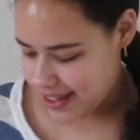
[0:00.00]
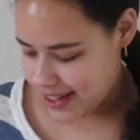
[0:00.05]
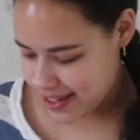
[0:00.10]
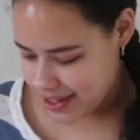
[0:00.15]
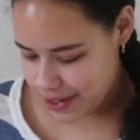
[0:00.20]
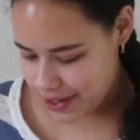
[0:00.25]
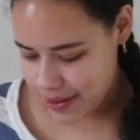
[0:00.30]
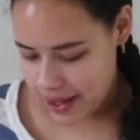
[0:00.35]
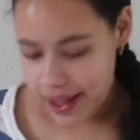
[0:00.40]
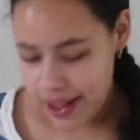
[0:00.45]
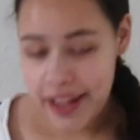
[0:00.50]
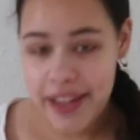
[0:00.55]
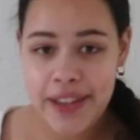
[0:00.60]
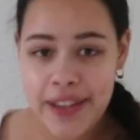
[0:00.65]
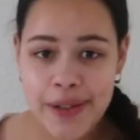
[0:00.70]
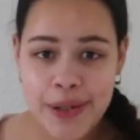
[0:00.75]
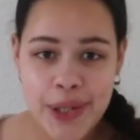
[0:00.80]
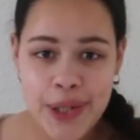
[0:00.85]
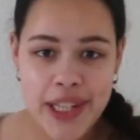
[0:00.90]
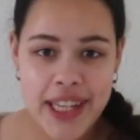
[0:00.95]
So I
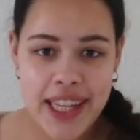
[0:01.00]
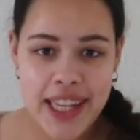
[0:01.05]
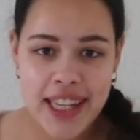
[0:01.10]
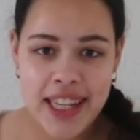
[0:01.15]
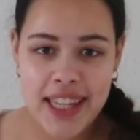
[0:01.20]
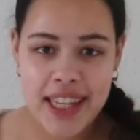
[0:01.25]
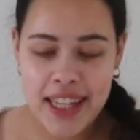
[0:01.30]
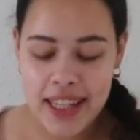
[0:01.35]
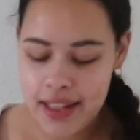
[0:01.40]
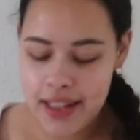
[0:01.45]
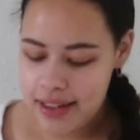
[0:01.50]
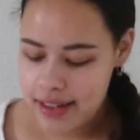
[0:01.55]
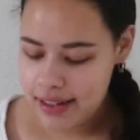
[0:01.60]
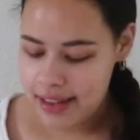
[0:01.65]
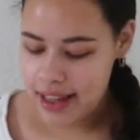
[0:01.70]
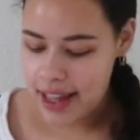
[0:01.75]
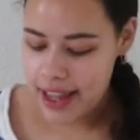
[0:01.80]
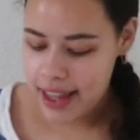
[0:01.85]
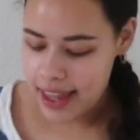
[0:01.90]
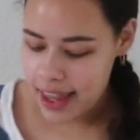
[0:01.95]
usually eat
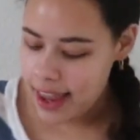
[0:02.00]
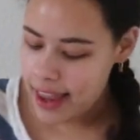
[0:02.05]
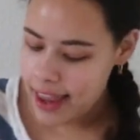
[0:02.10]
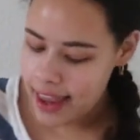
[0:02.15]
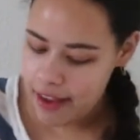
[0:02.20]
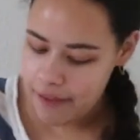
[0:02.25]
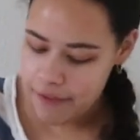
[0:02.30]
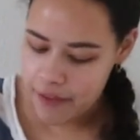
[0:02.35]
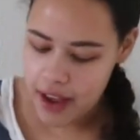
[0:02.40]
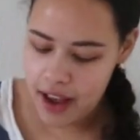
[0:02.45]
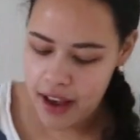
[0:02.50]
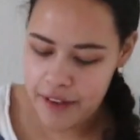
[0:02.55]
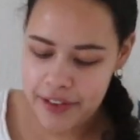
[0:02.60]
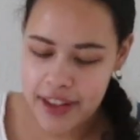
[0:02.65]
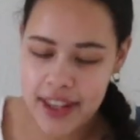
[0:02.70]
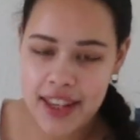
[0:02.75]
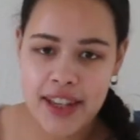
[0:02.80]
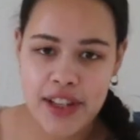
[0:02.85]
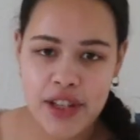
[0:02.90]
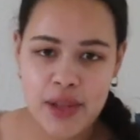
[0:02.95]
like half of
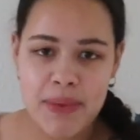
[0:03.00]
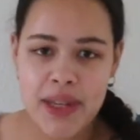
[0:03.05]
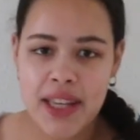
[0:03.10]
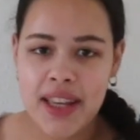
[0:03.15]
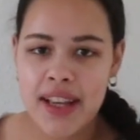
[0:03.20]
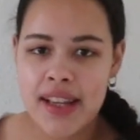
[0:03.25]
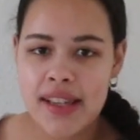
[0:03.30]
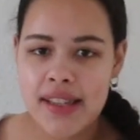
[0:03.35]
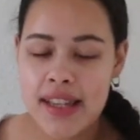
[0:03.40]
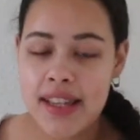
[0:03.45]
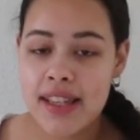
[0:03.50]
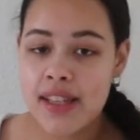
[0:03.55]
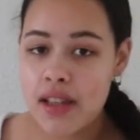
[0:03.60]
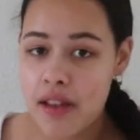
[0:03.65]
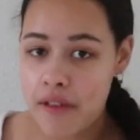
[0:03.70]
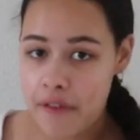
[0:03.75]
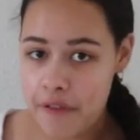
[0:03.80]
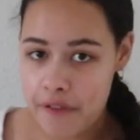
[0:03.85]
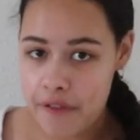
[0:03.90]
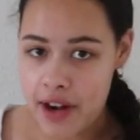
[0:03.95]
a quiche because it's
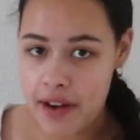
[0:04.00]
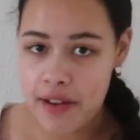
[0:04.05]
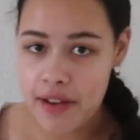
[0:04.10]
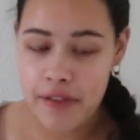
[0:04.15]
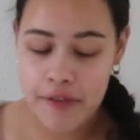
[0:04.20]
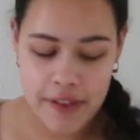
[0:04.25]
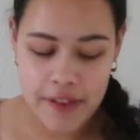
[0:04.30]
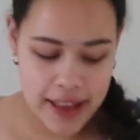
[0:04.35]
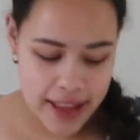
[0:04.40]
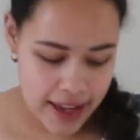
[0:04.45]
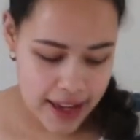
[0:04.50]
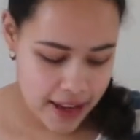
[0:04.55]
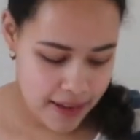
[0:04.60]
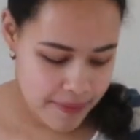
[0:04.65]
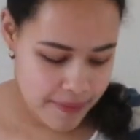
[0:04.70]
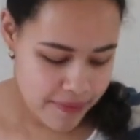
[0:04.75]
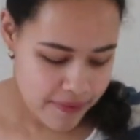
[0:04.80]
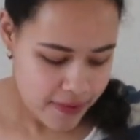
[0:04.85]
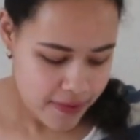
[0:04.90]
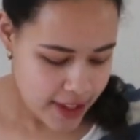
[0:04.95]
very filling.